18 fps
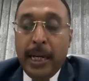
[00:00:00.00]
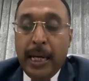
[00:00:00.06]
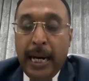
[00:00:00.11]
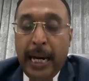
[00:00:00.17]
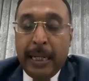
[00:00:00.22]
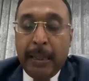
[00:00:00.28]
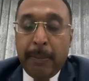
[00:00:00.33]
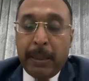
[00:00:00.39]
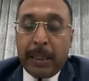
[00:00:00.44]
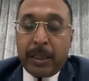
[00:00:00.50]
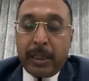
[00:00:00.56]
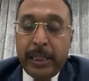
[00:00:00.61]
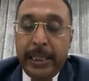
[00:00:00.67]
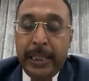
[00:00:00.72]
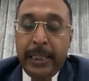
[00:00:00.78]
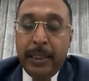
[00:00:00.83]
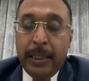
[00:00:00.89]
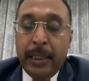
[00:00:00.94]
And number
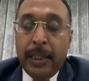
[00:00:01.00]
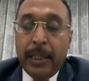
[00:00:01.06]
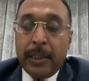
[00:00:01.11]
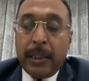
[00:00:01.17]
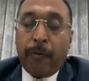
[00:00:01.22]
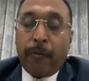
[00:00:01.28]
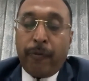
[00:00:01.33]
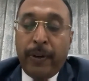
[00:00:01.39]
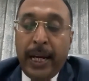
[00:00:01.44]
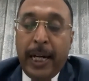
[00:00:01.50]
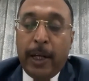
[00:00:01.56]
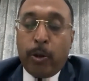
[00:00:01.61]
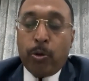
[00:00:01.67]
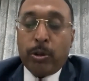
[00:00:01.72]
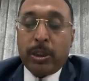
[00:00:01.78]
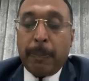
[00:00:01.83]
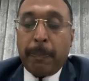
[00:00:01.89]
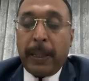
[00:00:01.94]
three, the fail
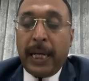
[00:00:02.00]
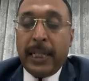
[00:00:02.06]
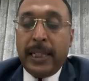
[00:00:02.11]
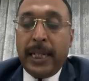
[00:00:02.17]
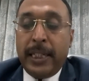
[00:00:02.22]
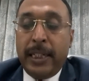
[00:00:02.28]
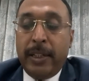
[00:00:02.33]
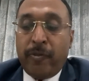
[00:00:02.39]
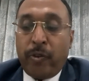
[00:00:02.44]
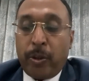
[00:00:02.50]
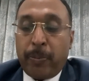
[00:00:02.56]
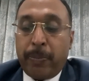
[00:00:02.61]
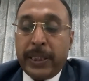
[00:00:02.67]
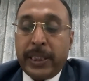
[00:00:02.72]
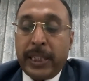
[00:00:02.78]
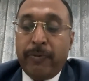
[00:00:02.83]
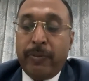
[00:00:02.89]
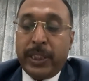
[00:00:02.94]
to supply any
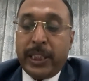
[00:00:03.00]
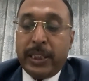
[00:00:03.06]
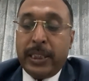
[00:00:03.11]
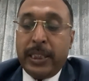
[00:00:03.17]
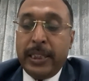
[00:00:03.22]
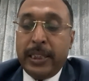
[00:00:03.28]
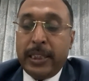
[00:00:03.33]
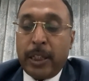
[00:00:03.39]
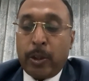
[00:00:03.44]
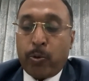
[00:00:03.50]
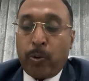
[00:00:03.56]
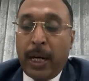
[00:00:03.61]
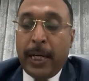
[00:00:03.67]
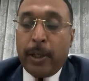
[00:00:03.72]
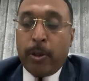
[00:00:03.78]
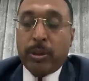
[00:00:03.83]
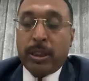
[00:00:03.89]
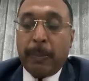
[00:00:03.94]
information which he is
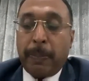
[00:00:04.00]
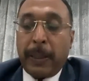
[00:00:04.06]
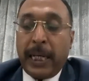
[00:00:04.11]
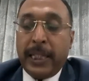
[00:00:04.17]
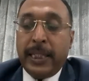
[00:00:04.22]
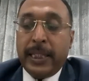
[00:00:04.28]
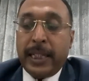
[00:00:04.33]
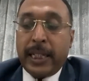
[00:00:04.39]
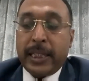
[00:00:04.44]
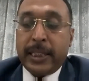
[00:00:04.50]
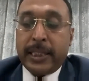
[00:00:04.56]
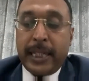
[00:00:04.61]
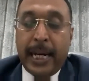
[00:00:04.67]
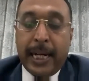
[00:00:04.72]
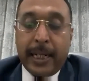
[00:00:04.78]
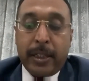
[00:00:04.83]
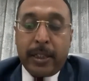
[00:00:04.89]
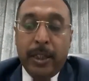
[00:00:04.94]
required to supply under this
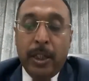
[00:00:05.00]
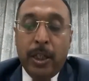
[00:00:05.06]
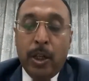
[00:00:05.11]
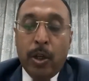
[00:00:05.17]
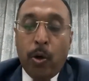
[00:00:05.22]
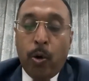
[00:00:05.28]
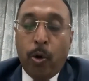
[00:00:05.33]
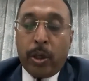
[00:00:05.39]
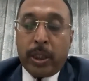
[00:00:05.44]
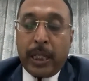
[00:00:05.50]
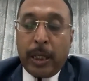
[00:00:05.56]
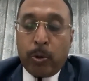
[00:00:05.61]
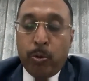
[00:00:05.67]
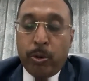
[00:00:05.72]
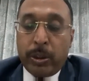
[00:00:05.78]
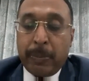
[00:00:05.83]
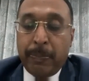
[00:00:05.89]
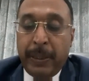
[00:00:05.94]
act or the
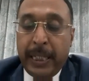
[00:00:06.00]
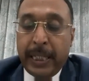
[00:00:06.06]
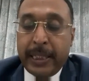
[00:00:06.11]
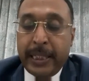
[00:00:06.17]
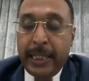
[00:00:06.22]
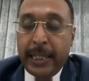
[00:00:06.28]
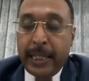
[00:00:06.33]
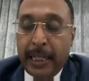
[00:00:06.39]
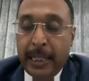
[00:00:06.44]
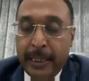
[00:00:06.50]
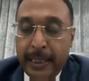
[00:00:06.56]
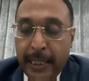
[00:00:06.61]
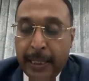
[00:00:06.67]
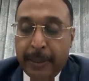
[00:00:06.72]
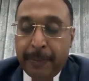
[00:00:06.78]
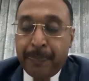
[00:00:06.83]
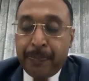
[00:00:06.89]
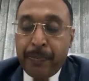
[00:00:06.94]
rules made there
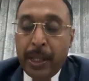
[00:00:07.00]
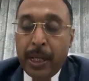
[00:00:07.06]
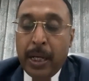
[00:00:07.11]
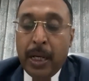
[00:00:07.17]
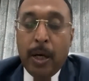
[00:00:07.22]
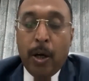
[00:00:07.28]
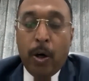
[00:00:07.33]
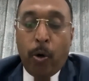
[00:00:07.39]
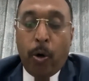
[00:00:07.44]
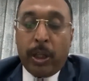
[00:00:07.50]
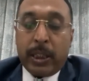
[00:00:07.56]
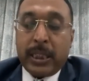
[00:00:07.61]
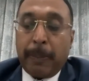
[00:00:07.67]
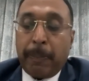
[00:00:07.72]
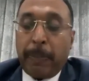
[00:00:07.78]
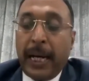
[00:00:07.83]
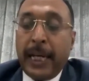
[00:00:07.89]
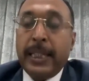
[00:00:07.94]
under, or
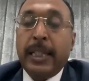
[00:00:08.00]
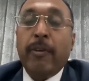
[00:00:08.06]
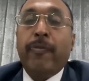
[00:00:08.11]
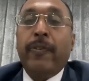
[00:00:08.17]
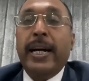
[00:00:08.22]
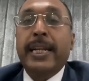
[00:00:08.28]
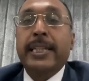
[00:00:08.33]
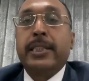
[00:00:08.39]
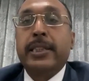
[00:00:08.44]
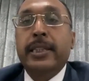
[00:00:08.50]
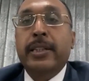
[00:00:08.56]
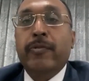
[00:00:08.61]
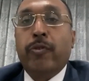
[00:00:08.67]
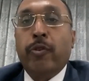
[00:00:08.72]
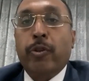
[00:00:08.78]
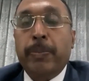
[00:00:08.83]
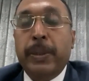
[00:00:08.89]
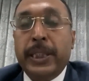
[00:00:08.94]
supply the false
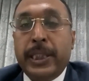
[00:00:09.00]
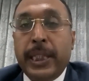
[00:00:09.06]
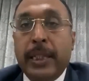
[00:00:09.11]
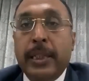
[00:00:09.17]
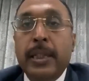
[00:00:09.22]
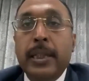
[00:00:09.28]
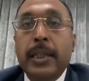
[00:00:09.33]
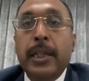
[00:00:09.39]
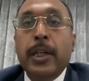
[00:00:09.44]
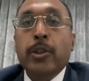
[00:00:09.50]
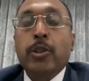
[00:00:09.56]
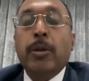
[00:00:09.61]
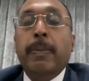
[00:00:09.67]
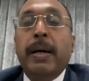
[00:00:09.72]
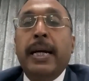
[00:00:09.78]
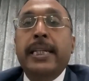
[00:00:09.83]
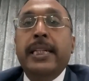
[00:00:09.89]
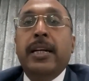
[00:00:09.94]
information. So
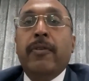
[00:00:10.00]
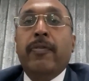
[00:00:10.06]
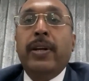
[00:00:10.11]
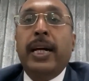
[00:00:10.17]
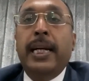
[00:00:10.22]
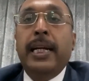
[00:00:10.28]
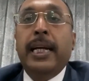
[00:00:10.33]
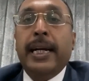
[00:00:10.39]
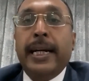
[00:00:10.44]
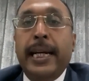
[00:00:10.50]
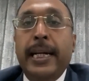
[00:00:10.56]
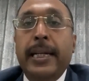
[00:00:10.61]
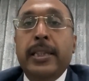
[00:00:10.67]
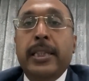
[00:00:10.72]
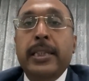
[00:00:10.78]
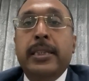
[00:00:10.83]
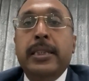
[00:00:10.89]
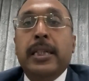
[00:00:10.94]
my dear friend,
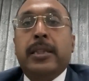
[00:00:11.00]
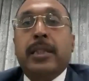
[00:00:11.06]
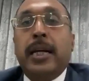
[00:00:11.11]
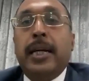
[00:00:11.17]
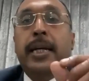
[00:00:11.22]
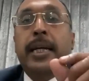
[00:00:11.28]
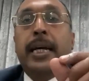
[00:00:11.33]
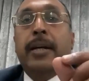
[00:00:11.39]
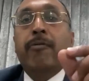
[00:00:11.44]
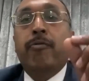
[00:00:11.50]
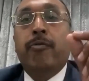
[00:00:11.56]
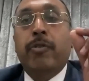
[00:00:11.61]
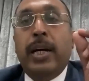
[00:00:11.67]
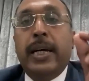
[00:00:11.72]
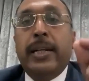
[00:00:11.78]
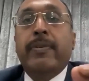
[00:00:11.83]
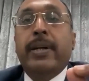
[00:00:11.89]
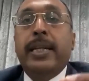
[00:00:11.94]
again, this is the third and
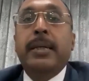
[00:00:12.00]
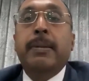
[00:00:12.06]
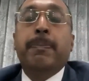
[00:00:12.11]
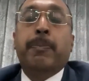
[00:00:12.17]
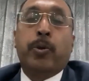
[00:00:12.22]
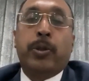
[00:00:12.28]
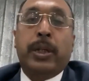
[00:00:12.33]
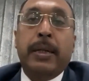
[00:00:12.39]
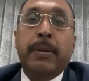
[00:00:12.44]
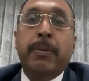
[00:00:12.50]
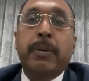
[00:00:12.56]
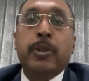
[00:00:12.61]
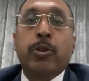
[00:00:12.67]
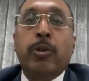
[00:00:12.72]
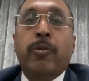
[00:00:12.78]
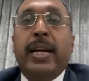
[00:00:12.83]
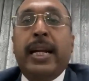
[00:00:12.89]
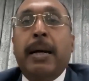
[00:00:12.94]
very, very important.
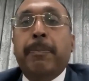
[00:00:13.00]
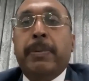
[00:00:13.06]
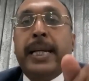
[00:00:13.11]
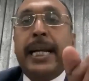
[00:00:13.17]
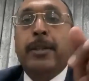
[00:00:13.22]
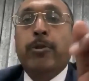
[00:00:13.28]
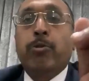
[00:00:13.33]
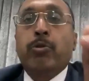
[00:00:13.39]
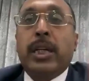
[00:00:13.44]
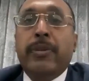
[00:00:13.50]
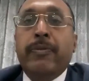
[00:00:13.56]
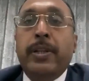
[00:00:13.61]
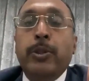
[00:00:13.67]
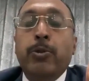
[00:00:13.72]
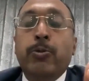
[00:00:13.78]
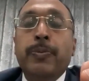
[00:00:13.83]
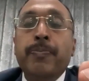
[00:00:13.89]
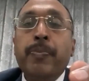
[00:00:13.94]
So what I'm trying to convey
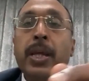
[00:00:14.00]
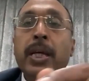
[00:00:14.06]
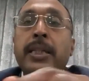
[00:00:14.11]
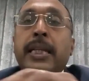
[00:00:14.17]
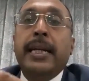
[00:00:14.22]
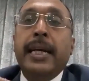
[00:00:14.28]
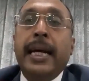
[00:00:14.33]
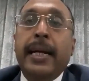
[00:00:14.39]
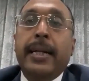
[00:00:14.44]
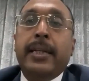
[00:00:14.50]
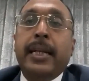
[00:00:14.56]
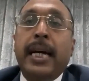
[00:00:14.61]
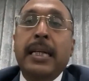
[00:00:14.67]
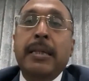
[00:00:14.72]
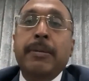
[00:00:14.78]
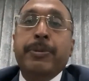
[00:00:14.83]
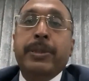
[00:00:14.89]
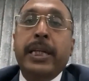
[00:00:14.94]
you, that at
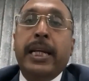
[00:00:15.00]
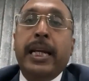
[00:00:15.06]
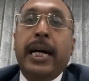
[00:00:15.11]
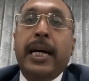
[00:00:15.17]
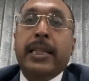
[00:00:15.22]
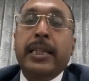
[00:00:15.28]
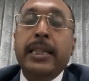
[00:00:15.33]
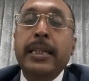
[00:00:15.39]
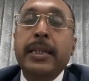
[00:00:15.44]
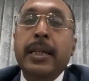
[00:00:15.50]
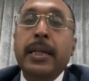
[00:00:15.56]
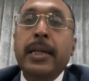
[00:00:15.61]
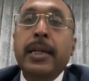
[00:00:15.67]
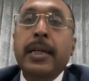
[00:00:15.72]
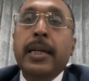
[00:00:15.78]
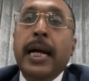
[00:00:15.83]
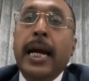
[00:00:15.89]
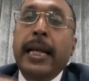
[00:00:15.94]
times there are the
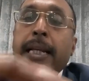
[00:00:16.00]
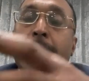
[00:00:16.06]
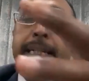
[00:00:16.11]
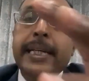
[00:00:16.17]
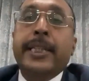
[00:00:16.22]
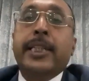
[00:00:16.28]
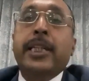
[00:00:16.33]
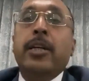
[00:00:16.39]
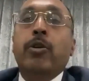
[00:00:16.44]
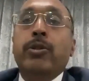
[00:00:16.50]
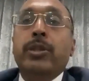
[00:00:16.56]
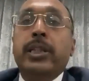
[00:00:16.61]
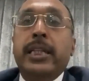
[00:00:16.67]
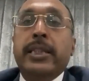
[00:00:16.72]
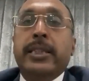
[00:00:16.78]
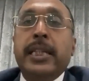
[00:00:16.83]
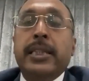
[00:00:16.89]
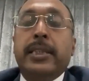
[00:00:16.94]
allegation on
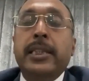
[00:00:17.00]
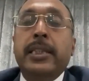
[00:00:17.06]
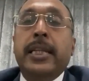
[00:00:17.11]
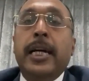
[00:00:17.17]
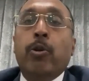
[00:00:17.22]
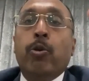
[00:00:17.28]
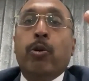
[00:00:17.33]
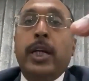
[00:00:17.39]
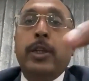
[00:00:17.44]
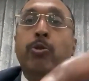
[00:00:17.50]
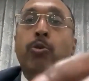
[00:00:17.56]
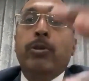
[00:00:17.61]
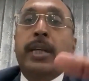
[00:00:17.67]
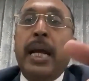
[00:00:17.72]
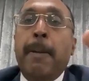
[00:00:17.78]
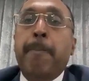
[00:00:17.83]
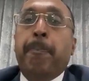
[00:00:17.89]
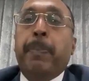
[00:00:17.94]
the SSC that, okay, you
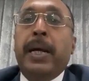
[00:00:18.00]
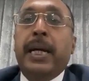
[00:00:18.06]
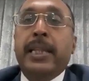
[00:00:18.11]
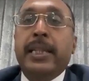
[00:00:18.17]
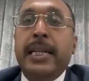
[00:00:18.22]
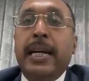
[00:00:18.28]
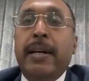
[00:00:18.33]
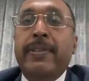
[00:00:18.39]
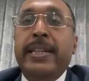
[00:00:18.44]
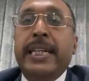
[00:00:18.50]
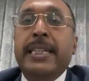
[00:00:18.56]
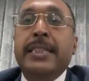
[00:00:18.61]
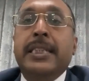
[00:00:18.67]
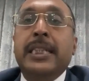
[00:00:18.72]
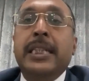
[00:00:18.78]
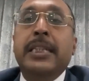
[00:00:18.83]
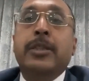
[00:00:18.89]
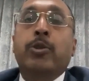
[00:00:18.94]
tampered the
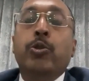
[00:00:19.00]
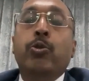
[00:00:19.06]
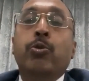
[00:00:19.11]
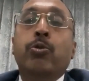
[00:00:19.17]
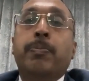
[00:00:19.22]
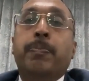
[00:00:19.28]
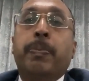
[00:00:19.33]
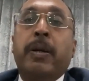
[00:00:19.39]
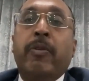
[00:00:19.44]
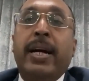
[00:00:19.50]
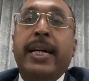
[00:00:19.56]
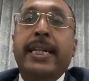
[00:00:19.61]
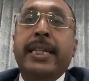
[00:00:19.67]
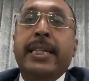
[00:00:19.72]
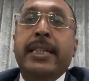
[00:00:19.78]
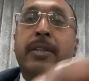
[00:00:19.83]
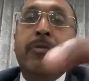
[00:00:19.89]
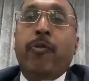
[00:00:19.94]
evidences, you
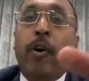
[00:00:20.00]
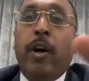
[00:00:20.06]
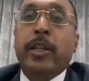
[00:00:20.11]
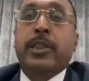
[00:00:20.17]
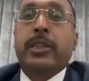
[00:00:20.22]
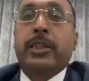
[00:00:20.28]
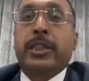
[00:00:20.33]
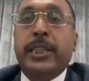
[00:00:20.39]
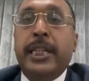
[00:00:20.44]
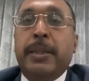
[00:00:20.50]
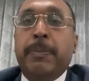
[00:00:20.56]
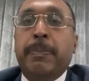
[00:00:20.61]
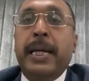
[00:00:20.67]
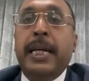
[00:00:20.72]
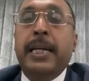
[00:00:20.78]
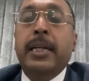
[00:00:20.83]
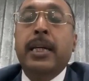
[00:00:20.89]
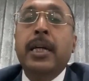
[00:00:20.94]
providing the false
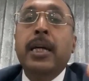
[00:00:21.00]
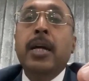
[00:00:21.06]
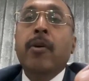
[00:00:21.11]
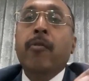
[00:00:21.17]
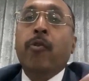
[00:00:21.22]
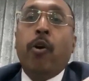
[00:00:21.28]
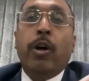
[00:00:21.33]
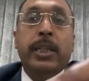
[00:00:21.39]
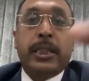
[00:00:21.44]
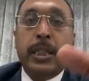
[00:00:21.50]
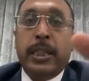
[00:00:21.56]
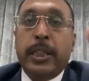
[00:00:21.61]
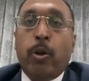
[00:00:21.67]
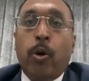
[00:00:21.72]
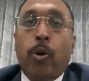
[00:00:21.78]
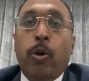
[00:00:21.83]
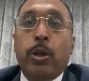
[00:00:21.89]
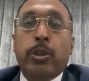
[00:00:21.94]
statement, false
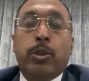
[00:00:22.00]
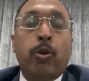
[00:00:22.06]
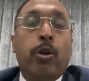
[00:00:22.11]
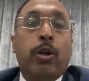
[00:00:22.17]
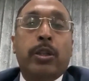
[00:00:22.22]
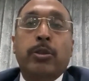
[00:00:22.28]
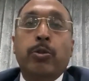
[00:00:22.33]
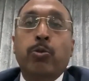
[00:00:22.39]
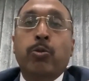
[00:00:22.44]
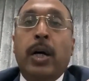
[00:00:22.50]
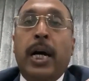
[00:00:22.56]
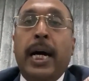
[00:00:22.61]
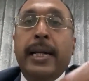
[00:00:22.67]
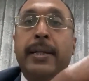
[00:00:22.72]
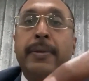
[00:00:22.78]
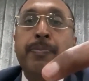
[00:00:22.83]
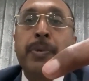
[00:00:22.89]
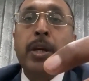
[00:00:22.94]
records, or you
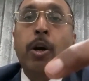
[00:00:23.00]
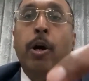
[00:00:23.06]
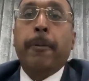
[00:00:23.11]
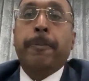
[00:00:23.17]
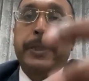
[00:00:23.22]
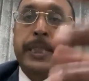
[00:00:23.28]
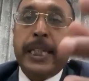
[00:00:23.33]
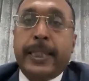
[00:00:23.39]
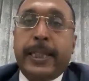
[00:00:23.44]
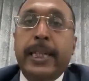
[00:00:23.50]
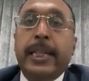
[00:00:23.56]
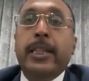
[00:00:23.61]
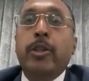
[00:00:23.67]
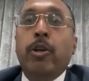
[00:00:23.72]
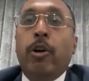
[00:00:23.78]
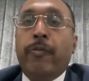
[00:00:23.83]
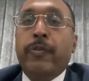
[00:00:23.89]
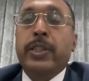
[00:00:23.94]
are obstructing
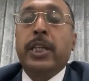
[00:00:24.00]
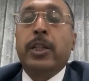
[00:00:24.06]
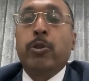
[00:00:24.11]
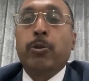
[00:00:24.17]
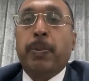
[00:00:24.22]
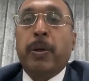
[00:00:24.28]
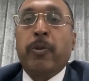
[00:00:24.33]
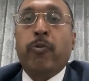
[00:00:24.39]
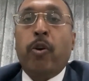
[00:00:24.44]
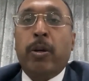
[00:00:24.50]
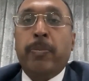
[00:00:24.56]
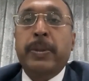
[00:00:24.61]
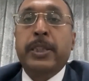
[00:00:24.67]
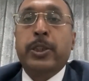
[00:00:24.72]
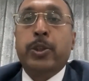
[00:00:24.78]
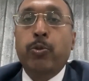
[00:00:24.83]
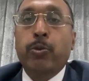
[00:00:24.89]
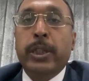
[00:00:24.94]
the officer to perform
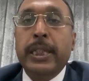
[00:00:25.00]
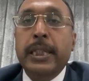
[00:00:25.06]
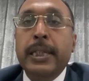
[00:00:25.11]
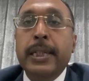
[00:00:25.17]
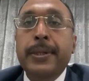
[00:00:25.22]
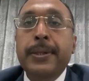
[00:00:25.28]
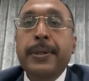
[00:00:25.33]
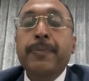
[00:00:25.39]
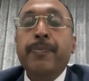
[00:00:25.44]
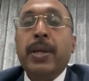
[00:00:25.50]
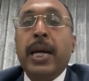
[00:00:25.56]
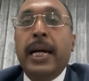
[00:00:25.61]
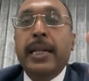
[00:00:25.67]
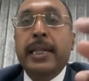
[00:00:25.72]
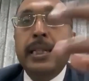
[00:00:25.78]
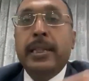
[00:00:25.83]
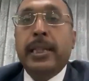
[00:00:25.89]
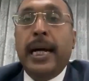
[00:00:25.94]
his duty.
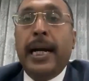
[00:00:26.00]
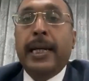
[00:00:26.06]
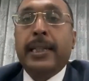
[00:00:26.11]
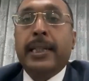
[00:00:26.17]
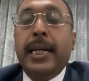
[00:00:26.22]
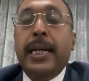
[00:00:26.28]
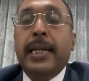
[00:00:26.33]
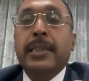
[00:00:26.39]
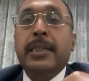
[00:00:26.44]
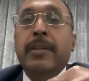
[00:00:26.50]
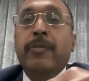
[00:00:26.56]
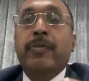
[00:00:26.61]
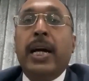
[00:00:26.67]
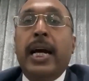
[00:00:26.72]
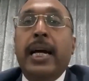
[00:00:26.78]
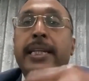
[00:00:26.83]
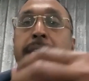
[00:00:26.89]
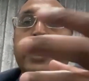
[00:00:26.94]
And in that case, if
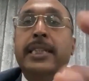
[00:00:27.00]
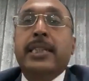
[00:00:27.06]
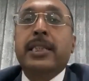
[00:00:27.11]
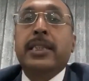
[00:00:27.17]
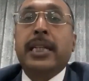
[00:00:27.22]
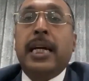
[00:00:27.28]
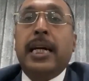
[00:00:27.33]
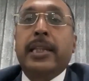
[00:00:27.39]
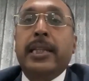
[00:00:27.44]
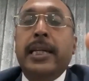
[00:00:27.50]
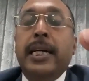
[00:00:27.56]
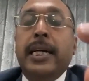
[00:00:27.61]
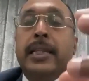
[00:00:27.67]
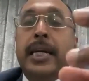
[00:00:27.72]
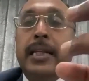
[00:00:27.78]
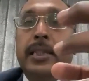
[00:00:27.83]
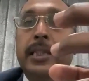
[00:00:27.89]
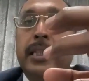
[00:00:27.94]
the allegations are there,
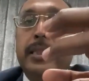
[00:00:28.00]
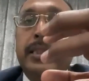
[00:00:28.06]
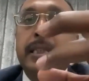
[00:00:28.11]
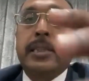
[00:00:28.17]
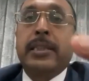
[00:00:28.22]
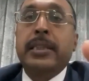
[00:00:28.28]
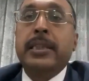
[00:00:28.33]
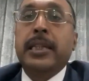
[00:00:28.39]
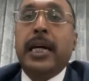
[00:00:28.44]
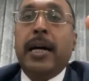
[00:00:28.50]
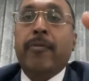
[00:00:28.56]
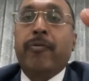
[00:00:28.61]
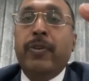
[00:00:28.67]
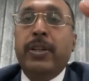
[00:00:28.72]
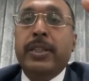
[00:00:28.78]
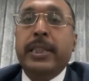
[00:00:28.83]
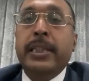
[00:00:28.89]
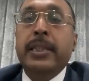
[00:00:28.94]
then the SSCs are
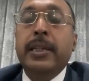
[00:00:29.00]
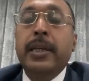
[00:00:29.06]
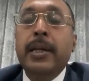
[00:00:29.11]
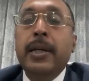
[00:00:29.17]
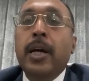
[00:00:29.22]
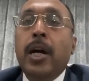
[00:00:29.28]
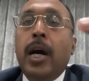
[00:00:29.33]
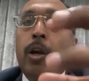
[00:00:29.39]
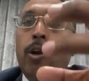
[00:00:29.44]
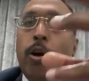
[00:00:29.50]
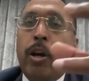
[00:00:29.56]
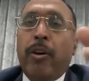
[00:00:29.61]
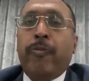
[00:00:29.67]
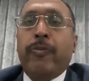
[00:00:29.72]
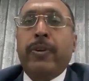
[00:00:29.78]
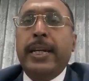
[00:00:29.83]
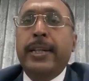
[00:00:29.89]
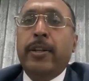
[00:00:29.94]
facing a lot
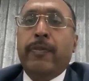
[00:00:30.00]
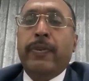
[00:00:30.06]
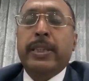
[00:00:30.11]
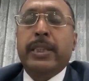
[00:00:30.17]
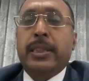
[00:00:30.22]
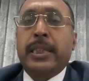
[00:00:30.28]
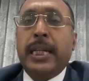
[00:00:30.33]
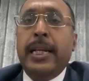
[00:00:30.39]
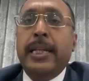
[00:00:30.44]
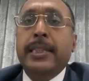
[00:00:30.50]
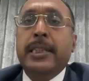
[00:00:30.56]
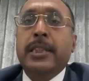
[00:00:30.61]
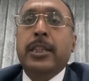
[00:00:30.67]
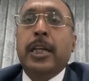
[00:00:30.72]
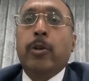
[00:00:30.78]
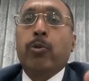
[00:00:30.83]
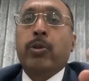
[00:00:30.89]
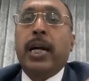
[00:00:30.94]
of kind of a challenges
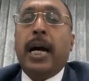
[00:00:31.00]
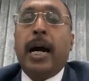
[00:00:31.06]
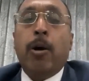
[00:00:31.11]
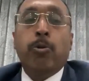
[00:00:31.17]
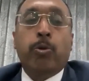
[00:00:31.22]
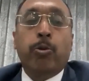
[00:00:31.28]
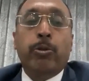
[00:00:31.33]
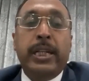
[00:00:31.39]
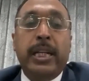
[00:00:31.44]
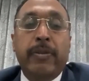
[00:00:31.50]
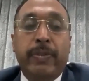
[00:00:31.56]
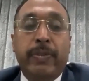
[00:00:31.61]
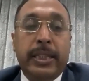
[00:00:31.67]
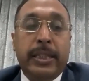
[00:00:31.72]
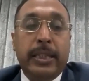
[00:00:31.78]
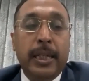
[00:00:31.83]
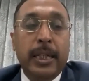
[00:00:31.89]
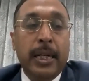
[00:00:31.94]
that, okay, how to deal with.